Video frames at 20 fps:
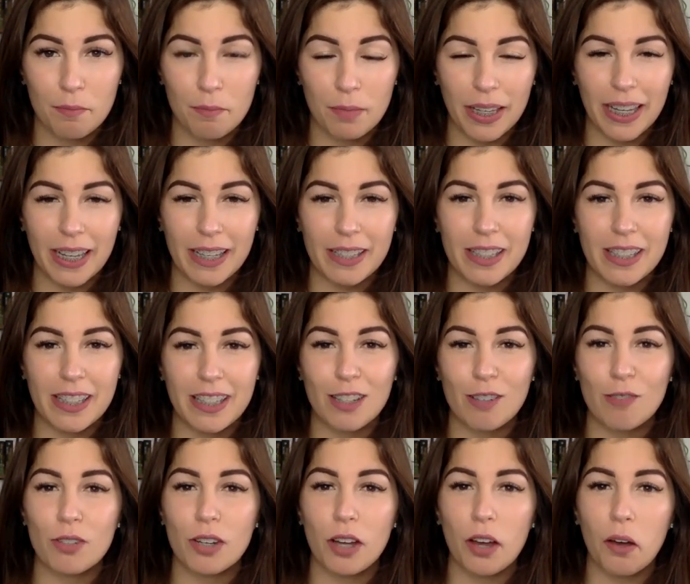Because
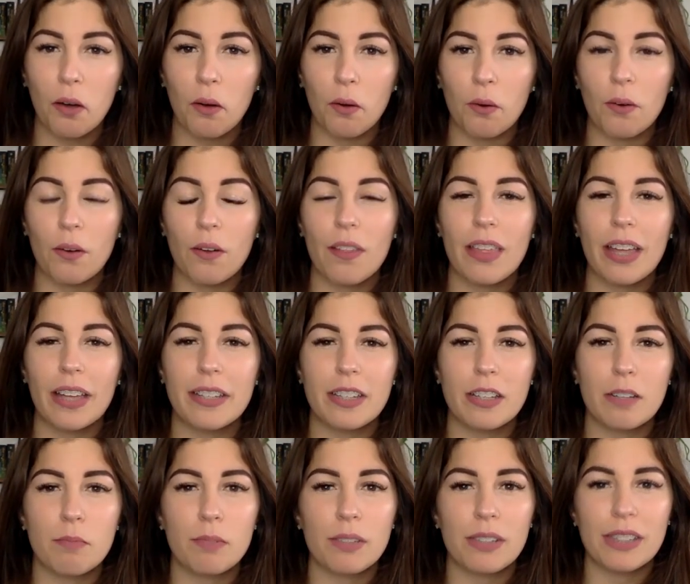you know that
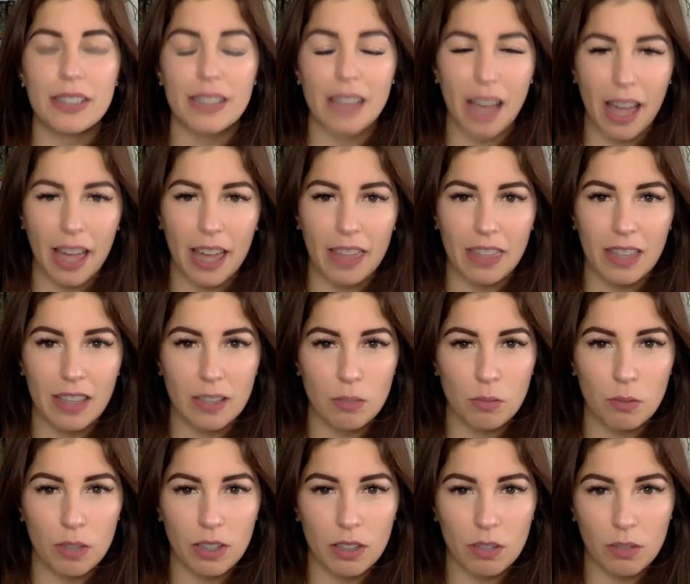deep inside,
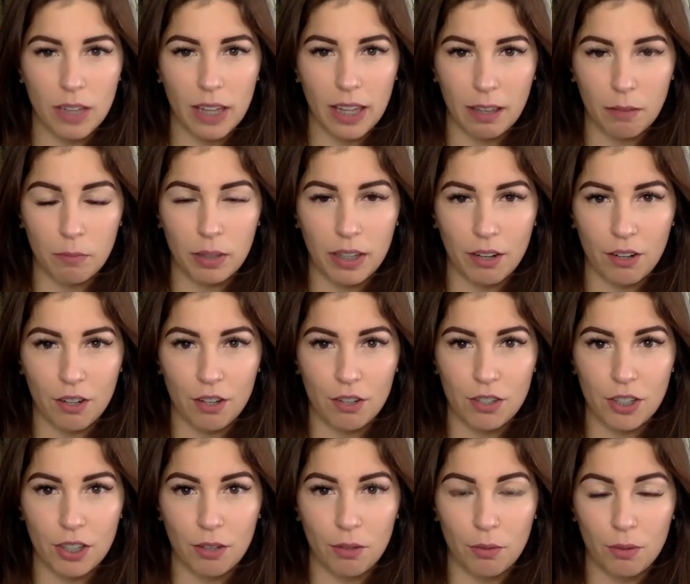that's what you came here to
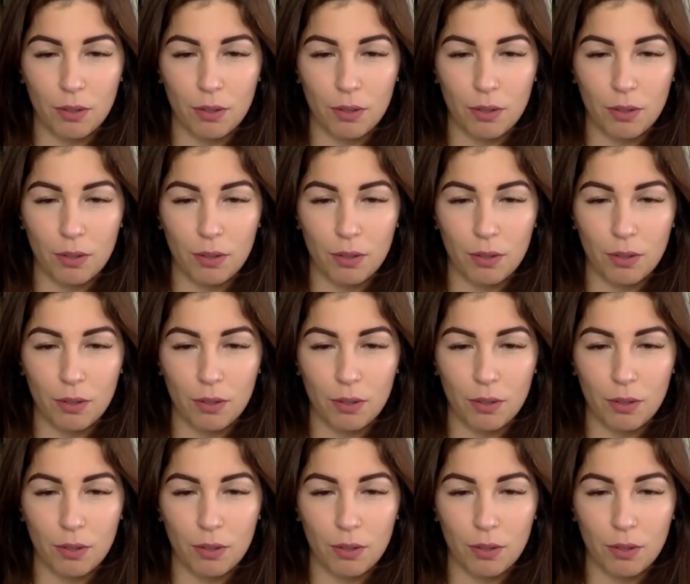do.